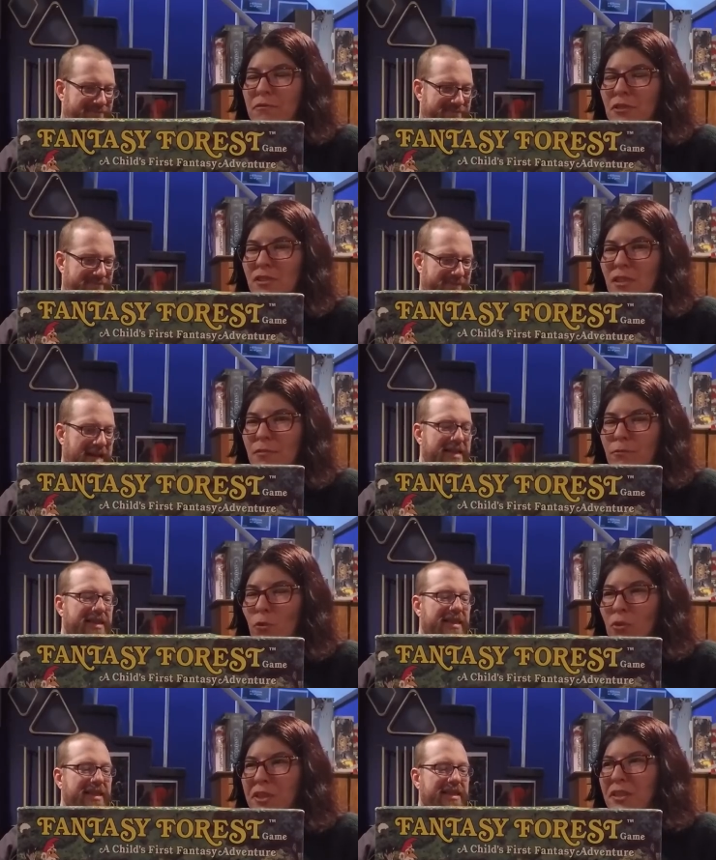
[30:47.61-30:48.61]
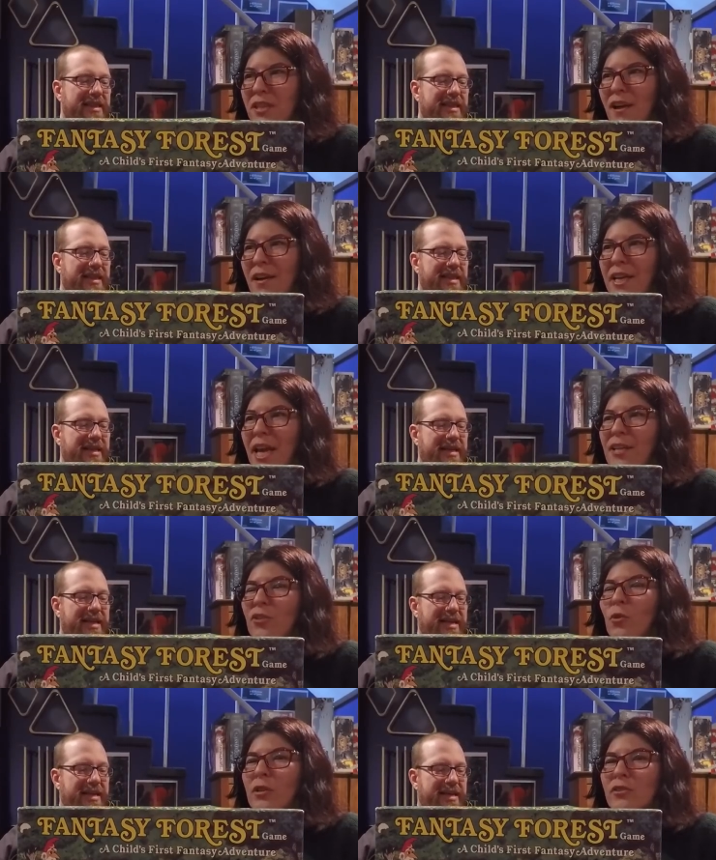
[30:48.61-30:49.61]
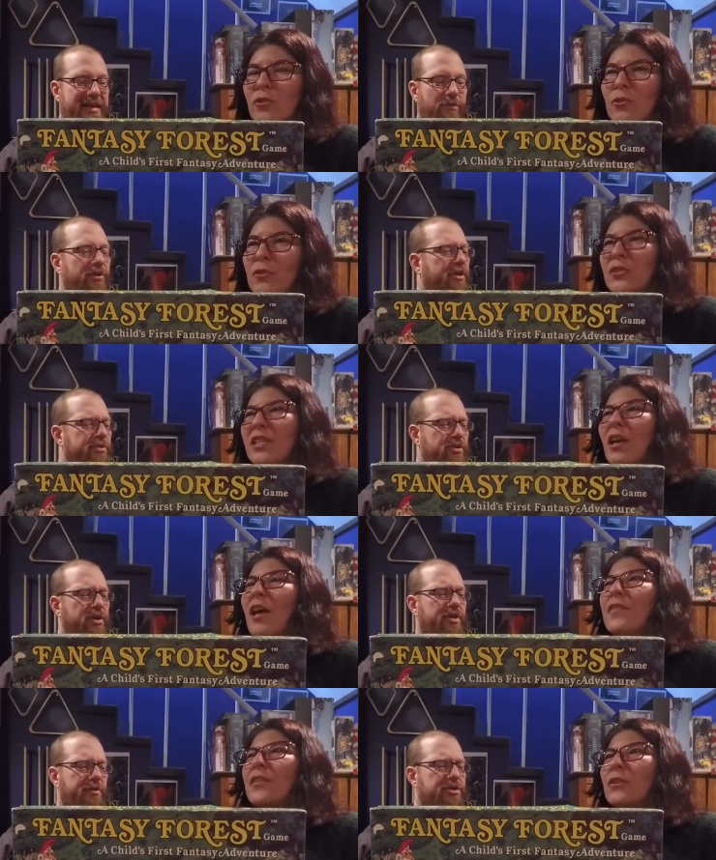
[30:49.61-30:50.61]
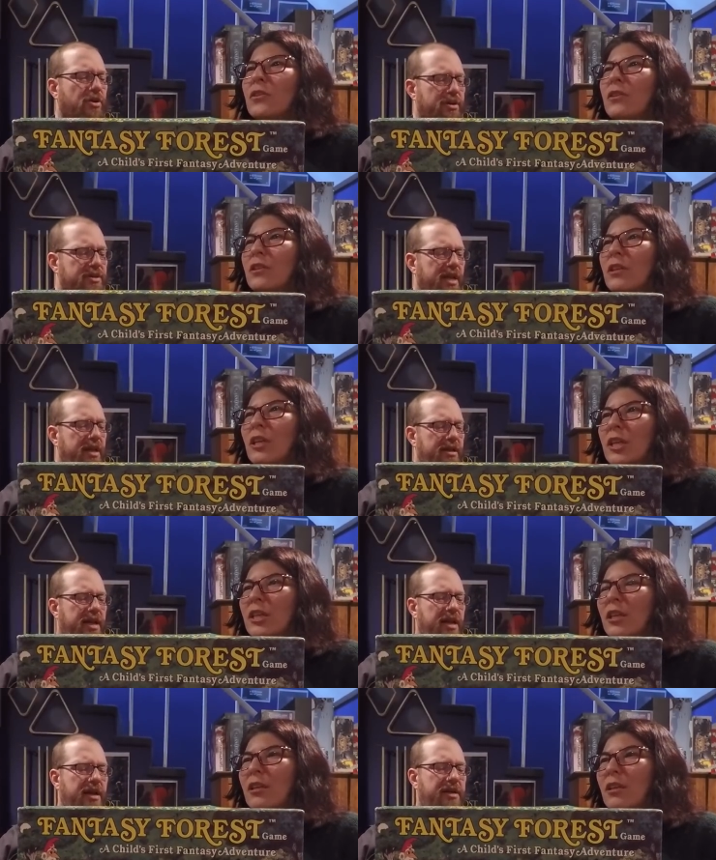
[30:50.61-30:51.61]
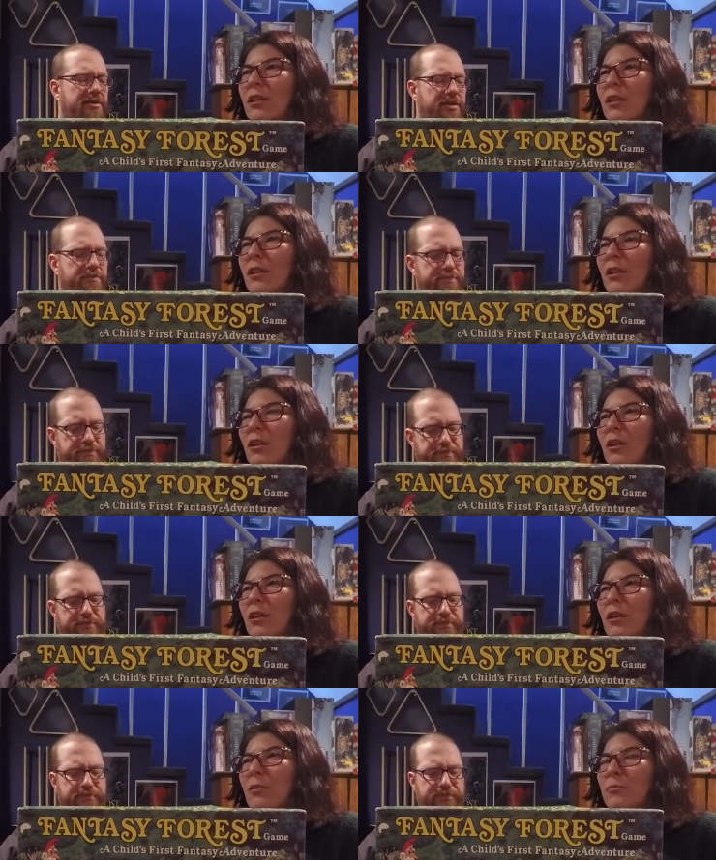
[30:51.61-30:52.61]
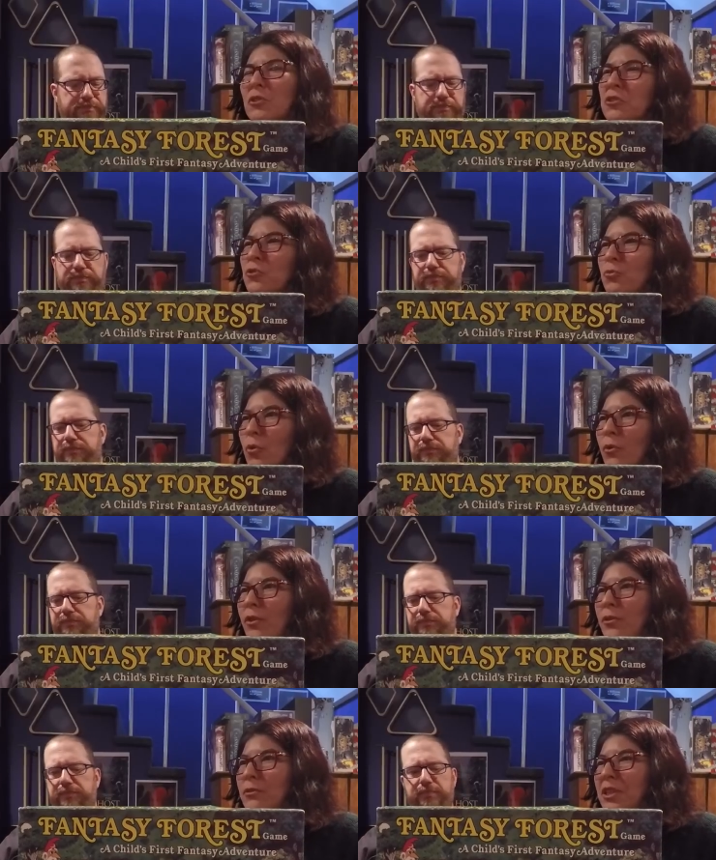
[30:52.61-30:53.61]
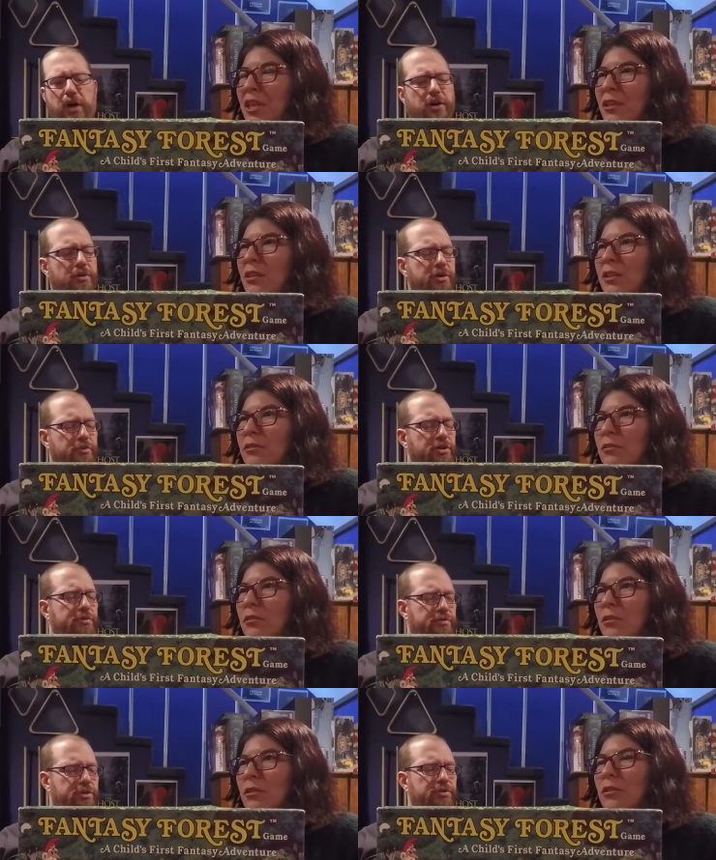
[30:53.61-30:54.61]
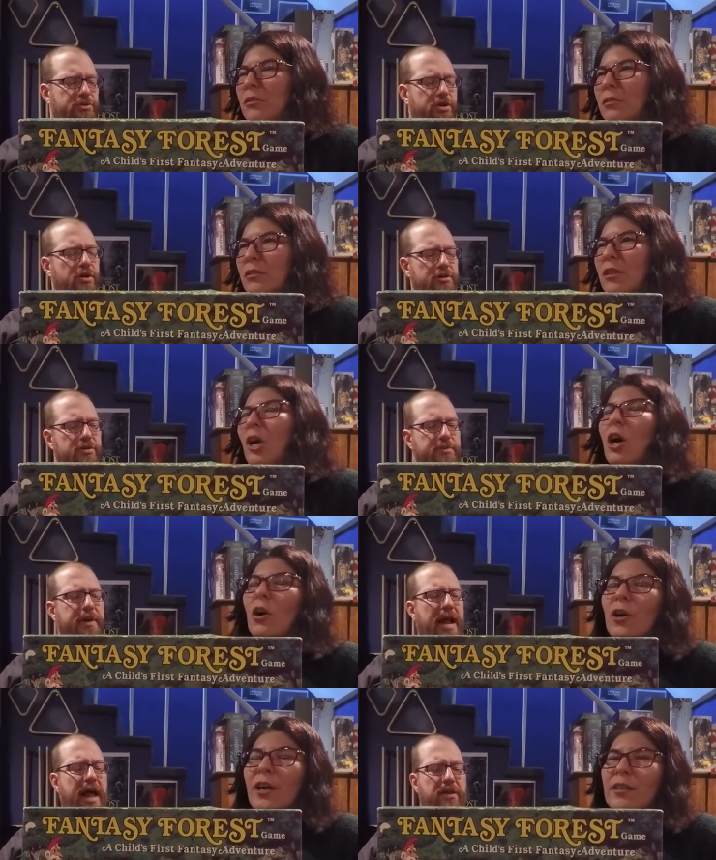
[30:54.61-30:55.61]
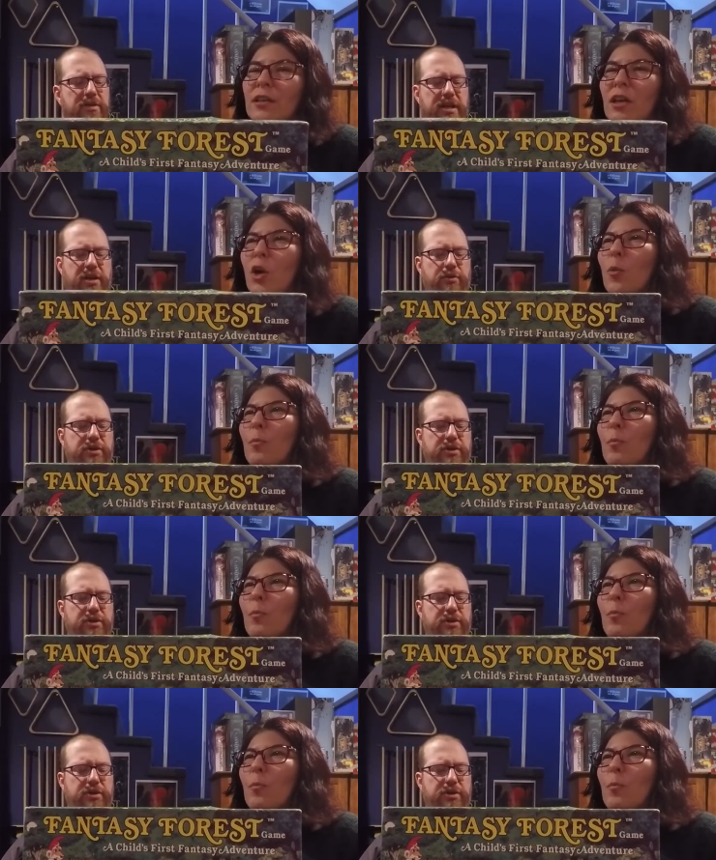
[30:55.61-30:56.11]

Speaker 1: instead of rolling a die, and you also well there was
Speaker 2: only there was cards in, in too.
Speaker 1: Didn't you roll though? No, no,
Speaker 2: you you, you used cards also, but okay. I, I, don't think you